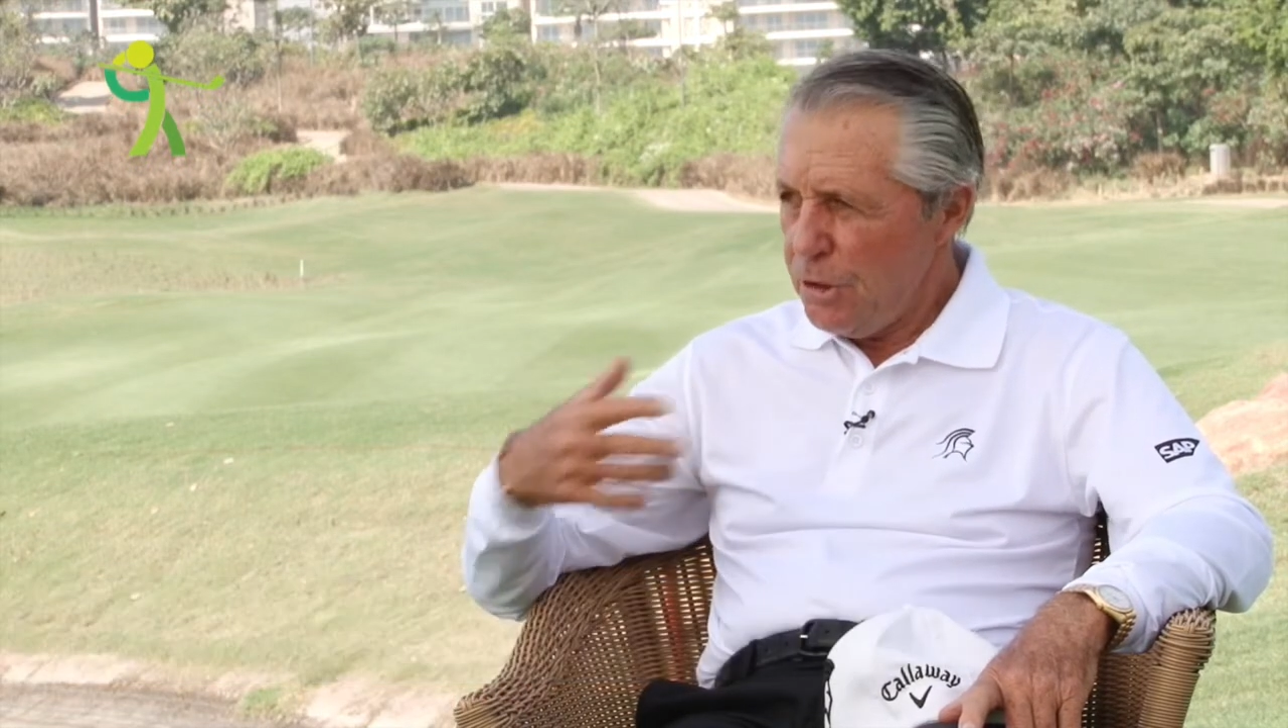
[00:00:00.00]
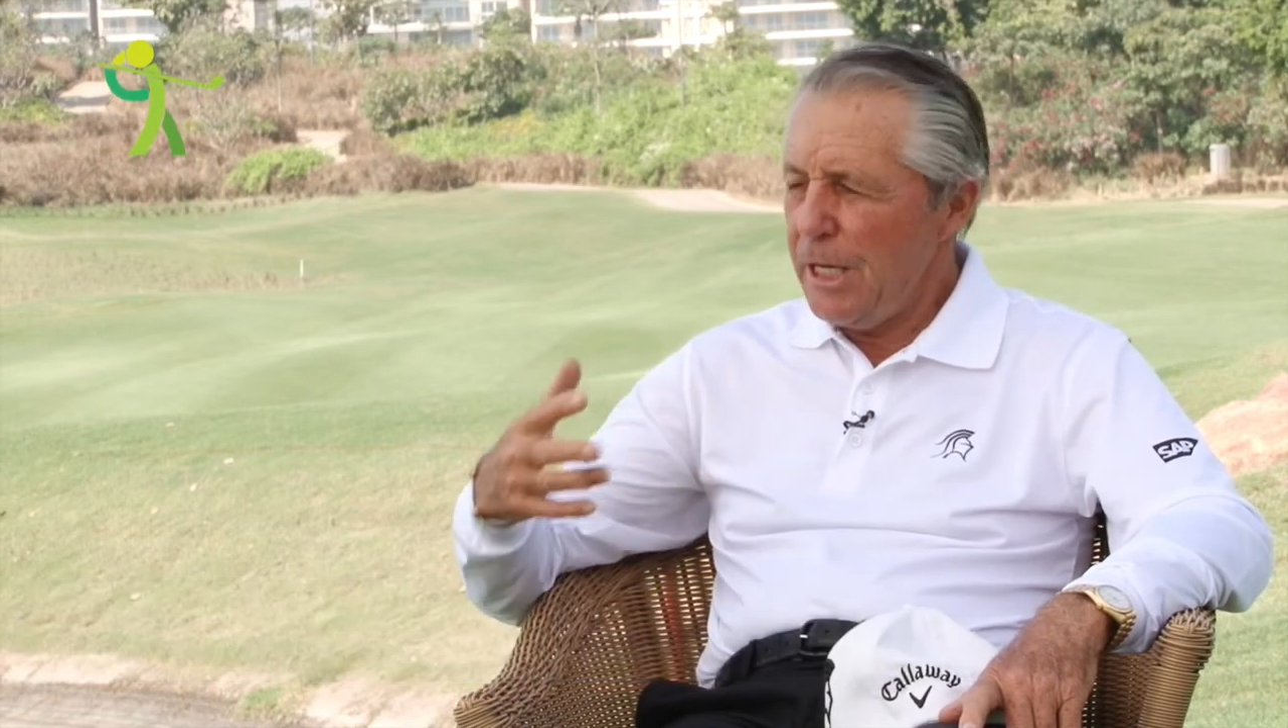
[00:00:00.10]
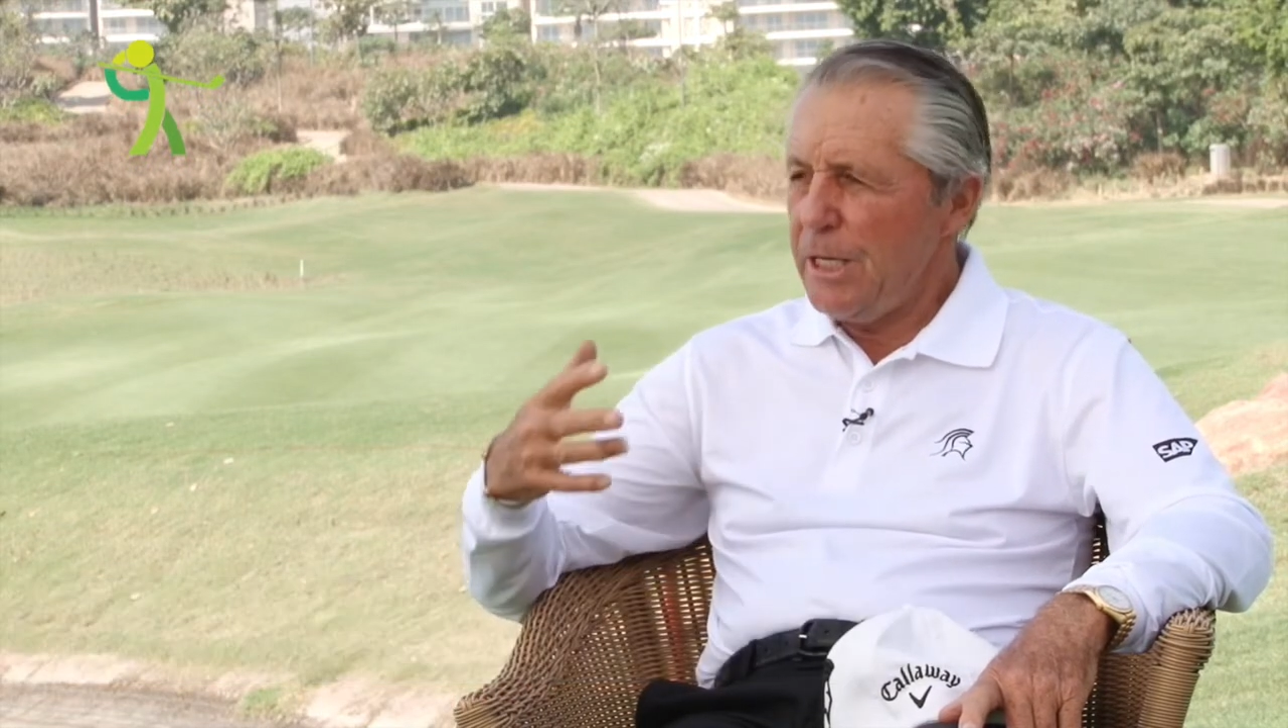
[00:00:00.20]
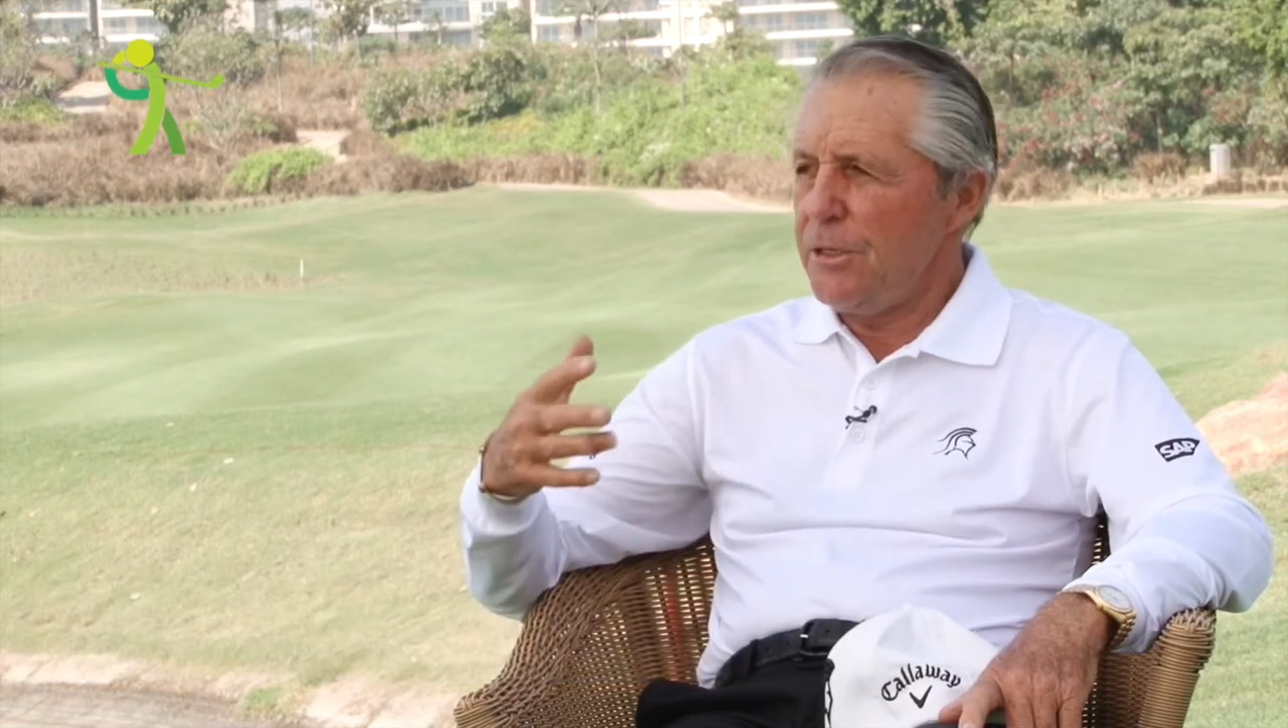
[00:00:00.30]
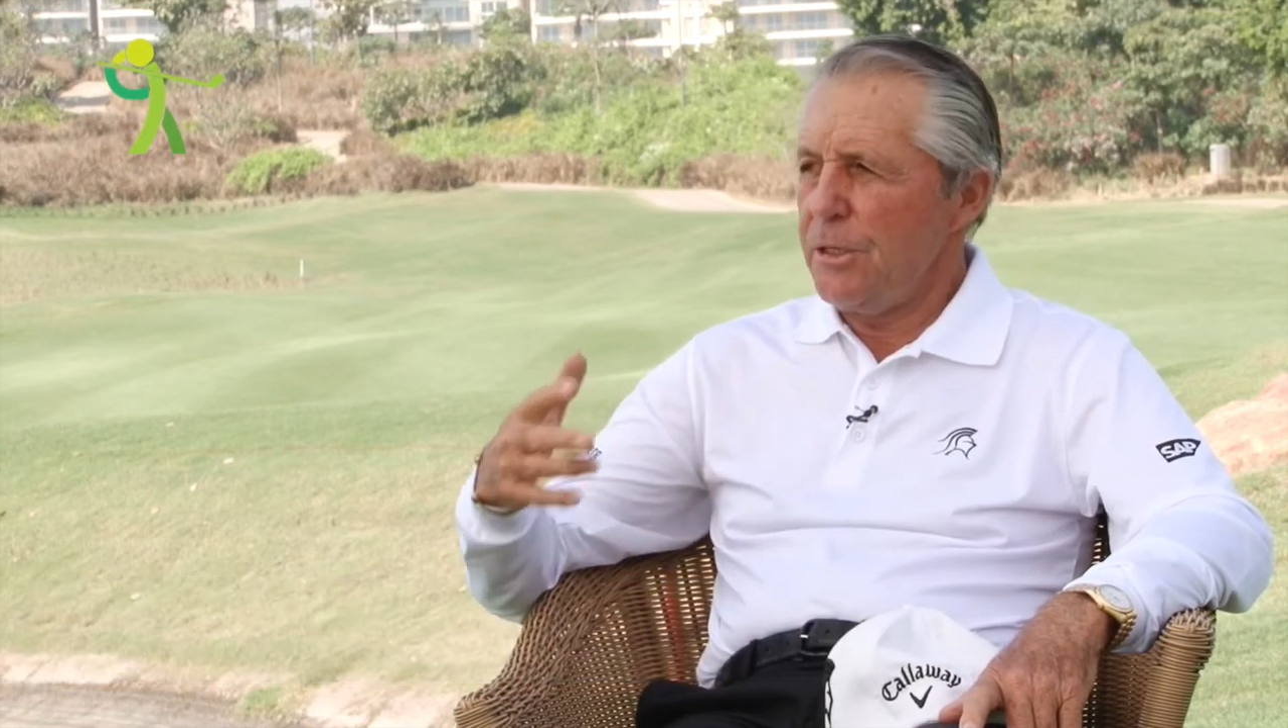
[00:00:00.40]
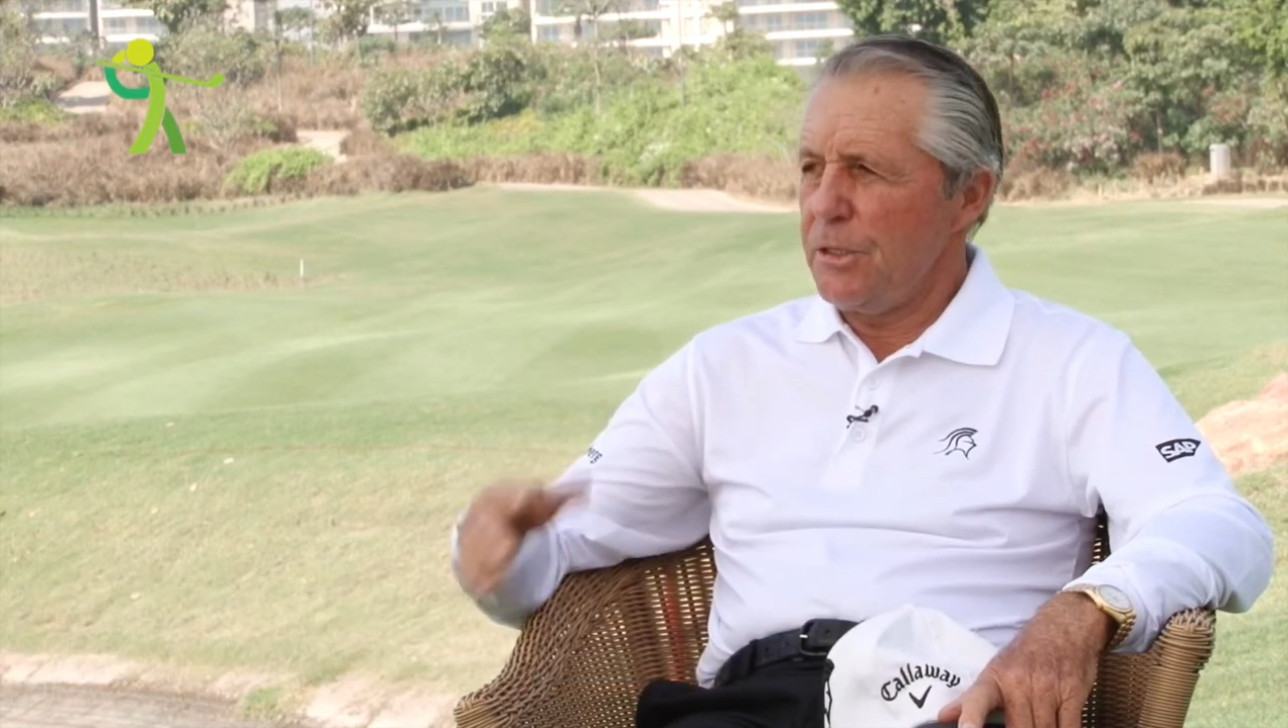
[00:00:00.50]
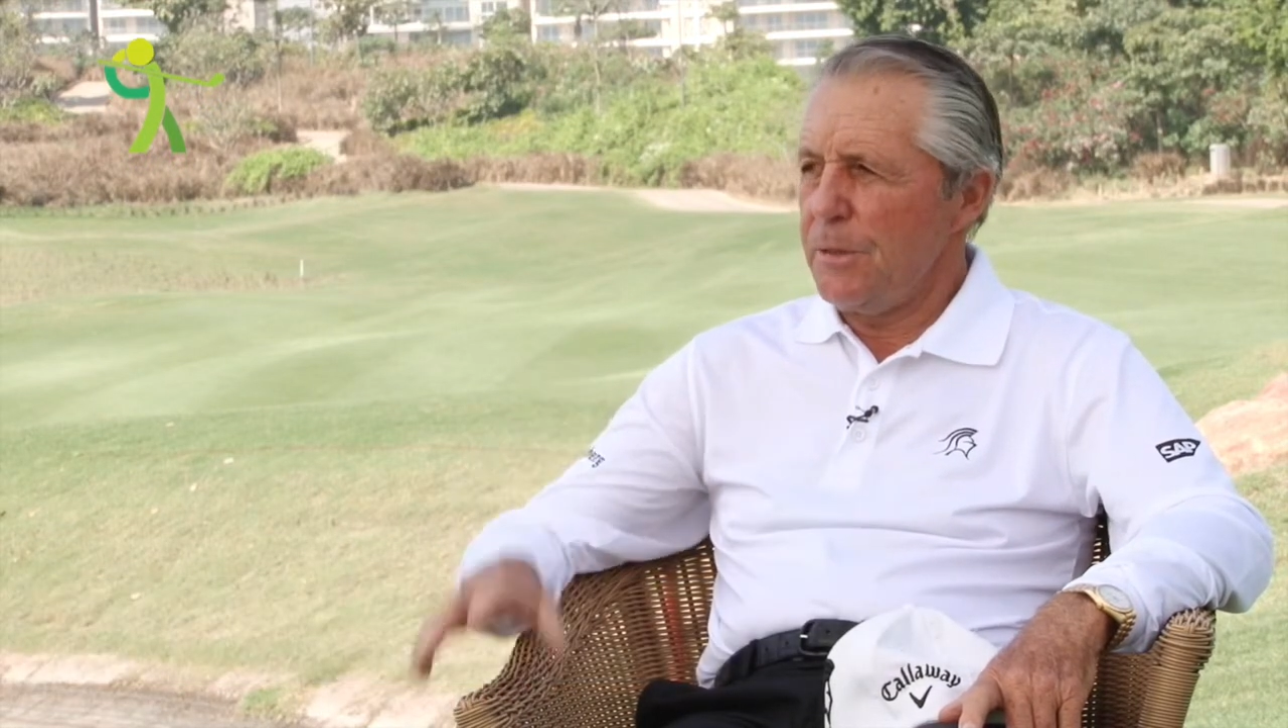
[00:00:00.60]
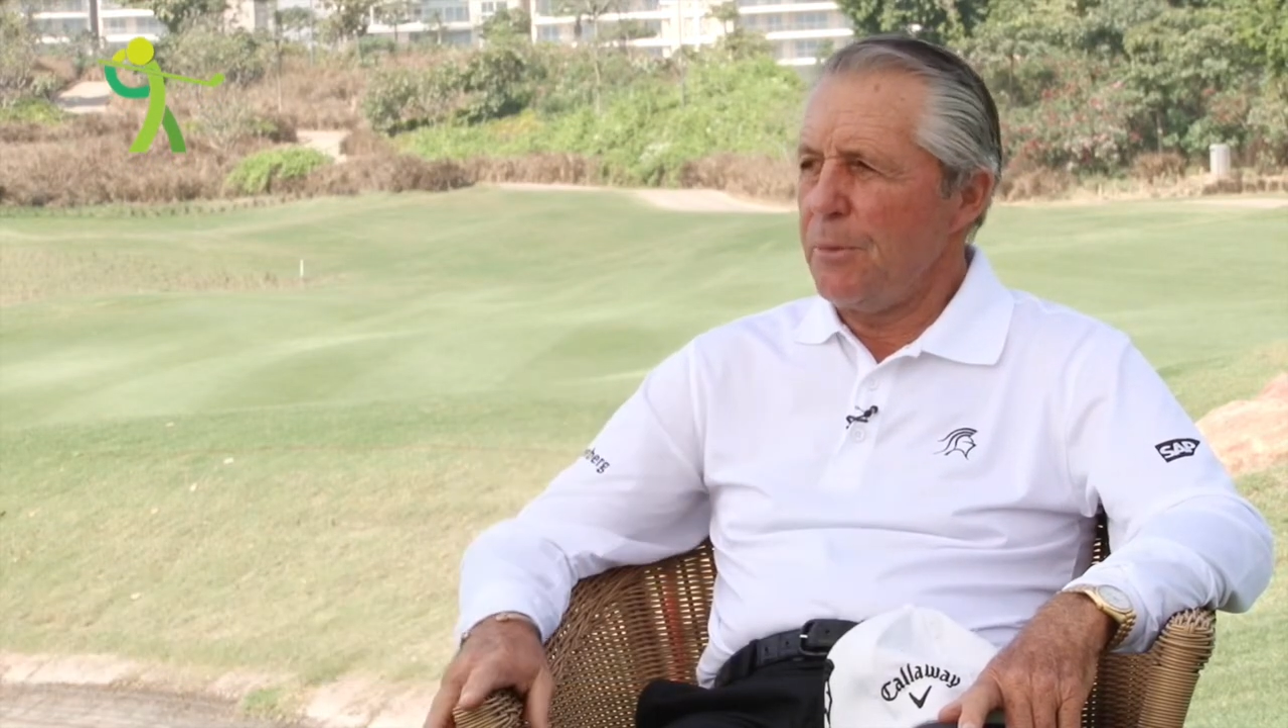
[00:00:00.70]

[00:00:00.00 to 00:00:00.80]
change is the